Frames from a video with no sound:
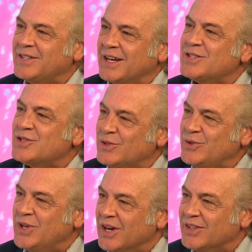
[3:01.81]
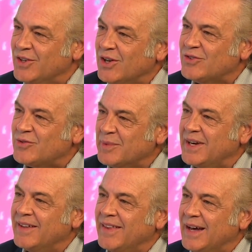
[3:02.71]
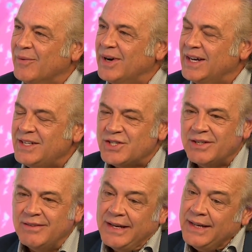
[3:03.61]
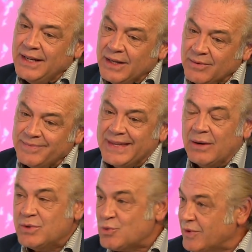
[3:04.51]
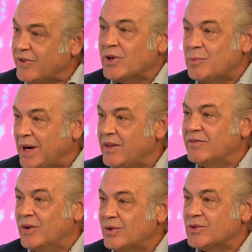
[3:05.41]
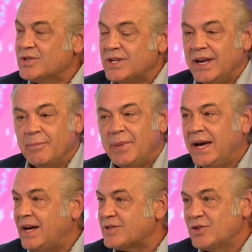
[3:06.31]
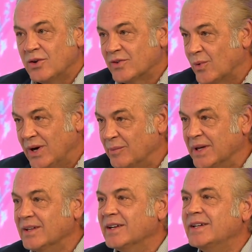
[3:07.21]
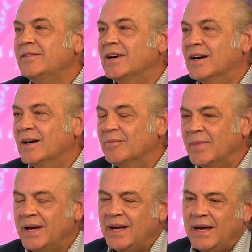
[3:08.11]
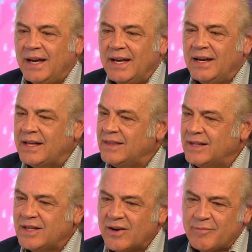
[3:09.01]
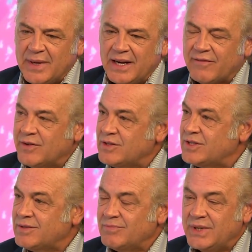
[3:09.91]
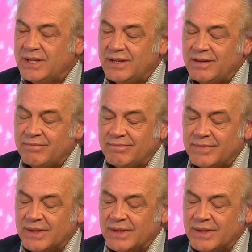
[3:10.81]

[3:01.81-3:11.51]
to exclude young adults from getting that wage, and that was referred by the voters and passed overwhelmingly. And I think there have been efforts. We did an